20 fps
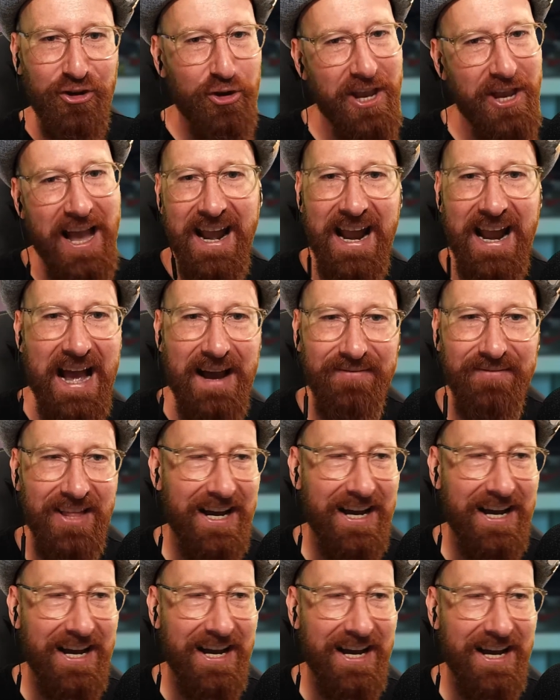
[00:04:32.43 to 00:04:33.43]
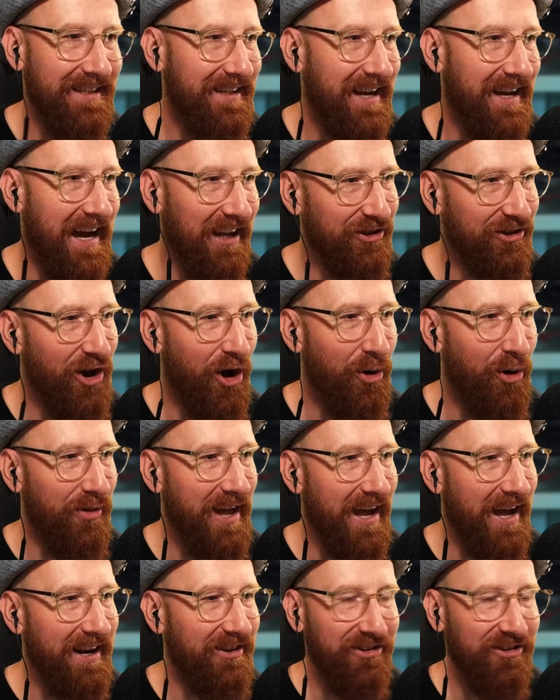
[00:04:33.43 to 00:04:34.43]
you can't have that at all.
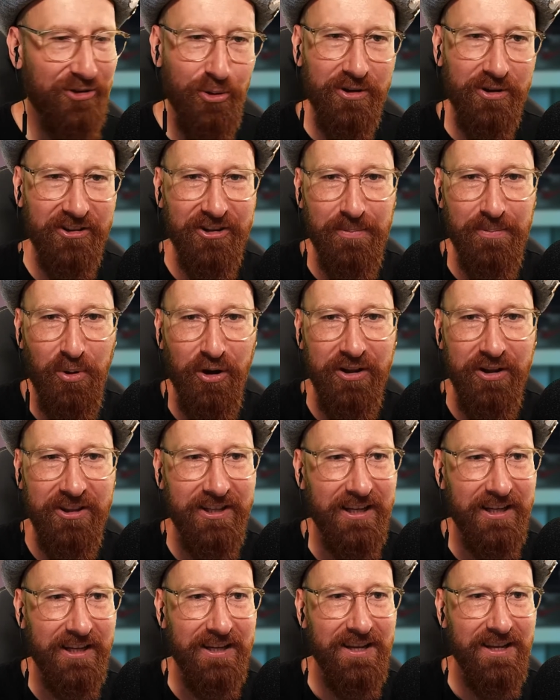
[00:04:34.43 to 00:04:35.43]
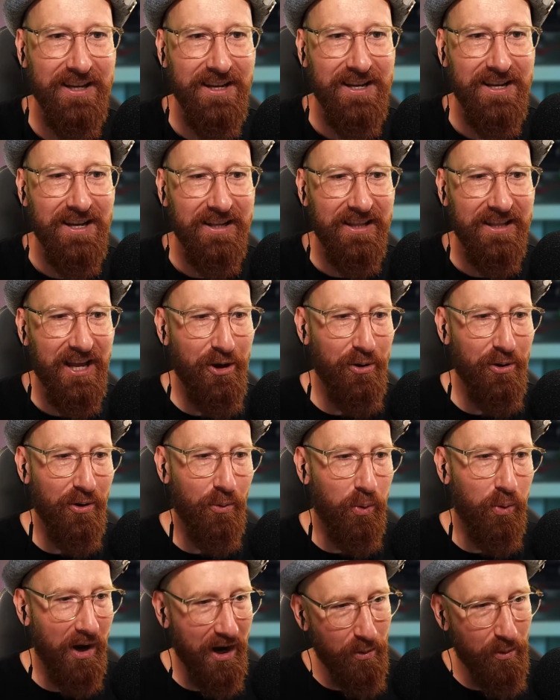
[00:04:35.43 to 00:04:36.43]
That is so disappointing. Now,
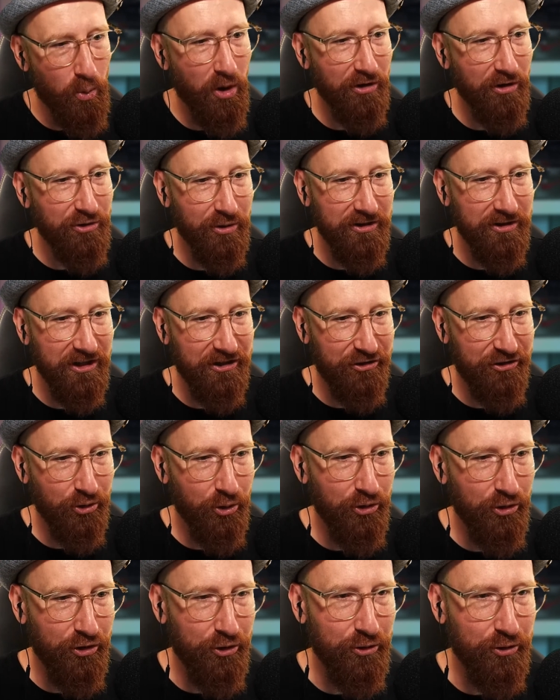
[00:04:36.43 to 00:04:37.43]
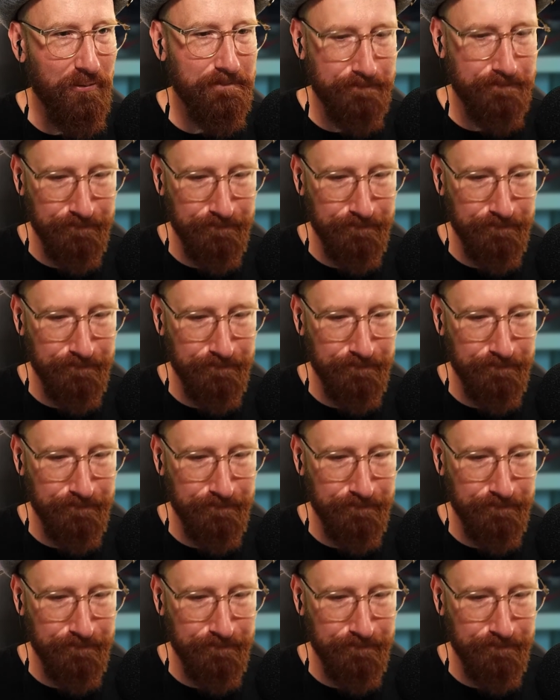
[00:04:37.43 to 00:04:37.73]
what I was going to show you